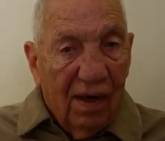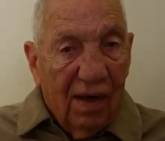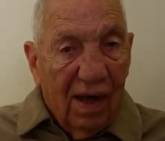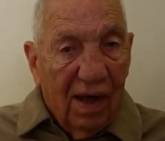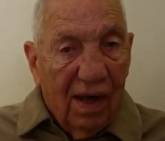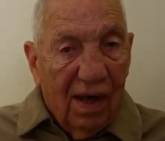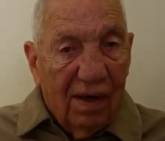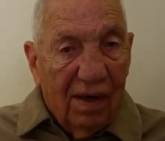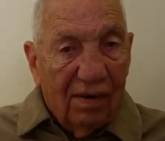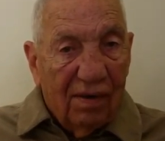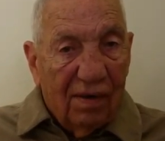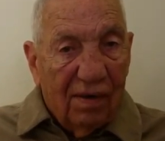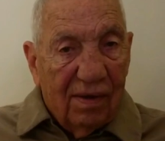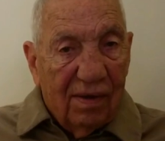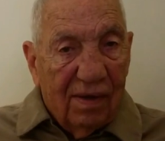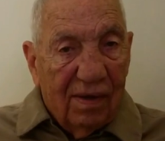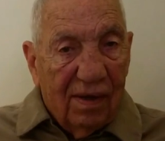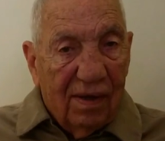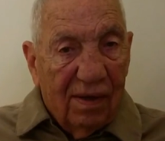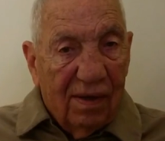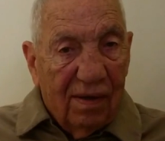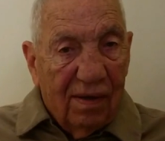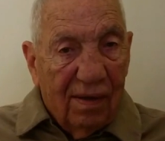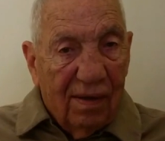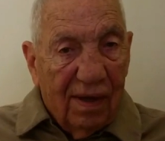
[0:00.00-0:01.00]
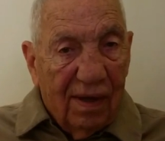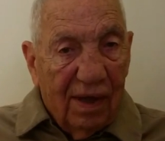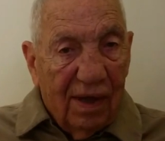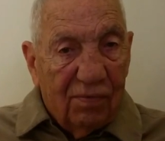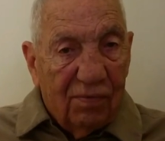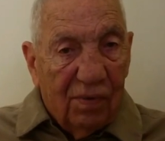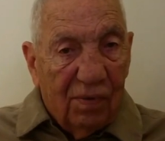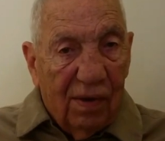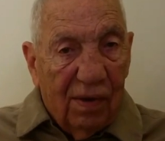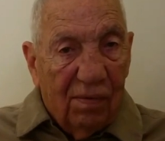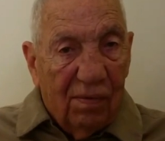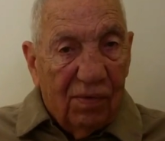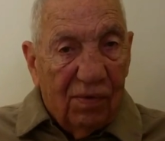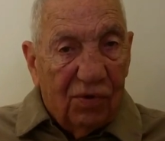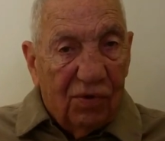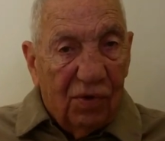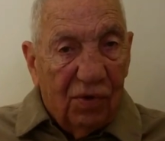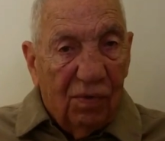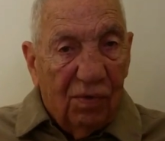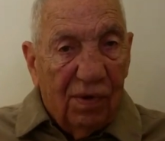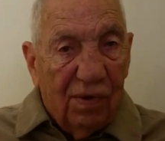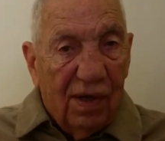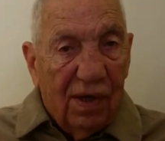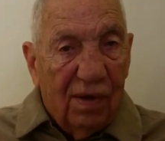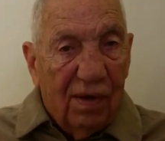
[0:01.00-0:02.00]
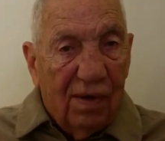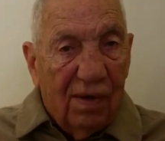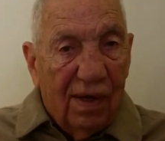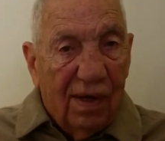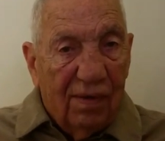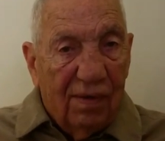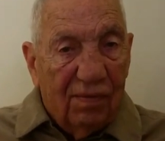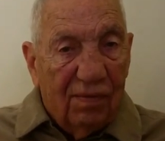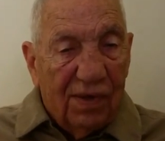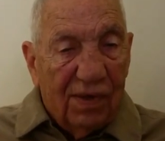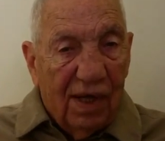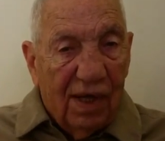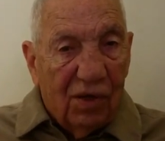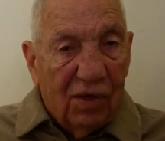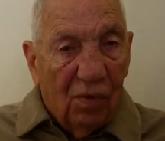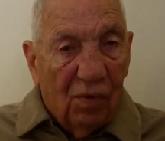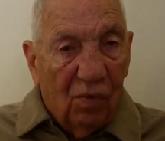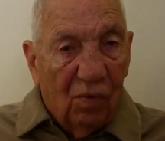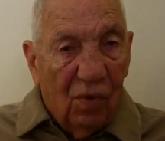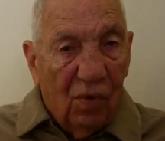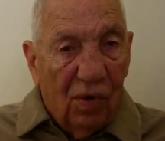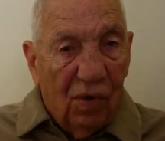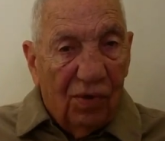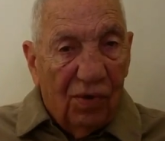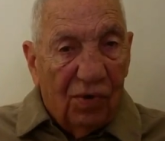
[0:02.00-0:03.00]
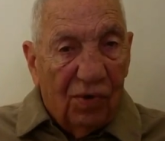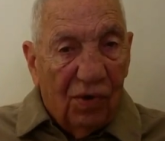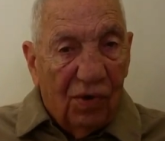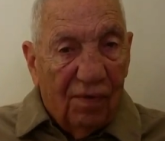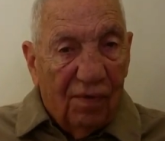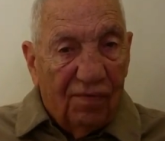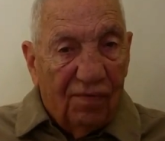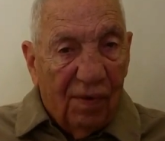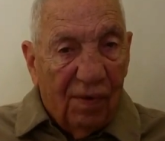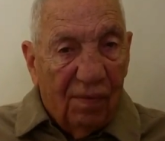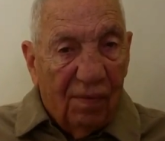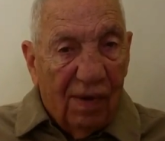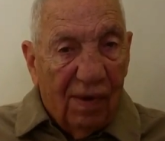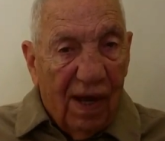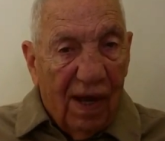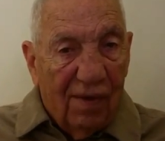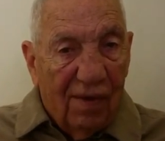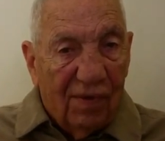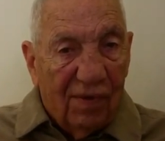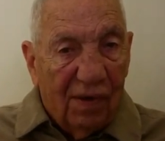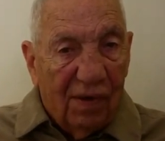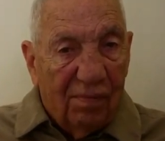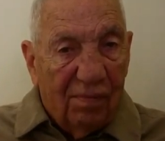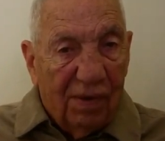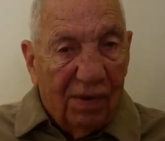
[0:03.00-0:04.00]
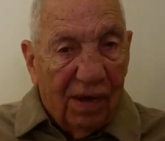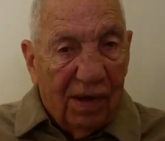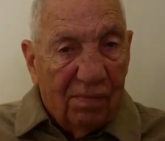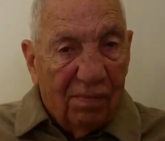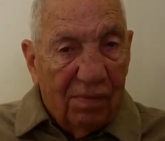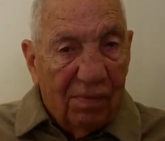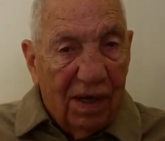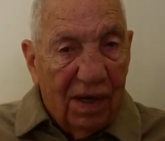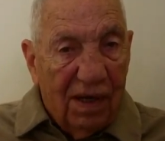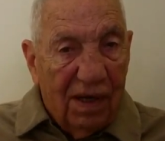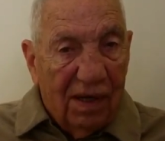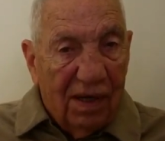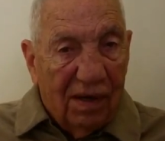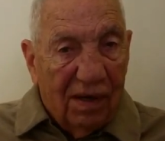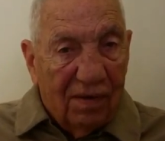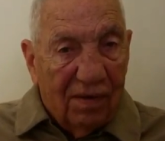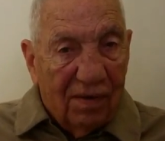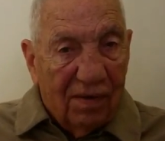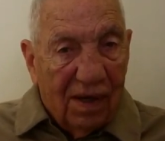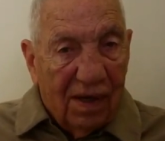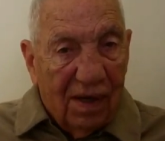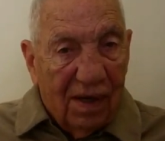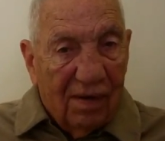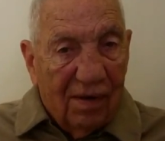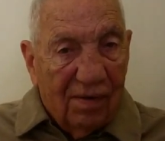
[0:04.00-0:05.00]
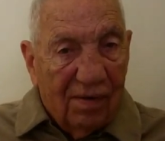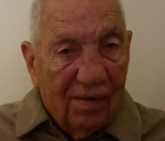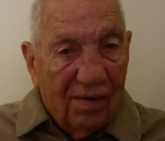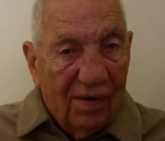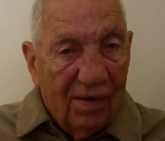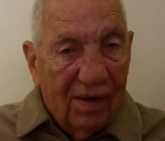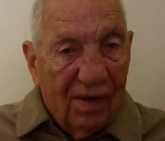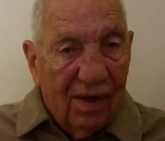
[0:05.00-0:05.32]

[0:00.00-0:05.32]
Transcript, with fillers: And he, that's what he was doing. And he was at the Waldorf. They were having a big meeting there.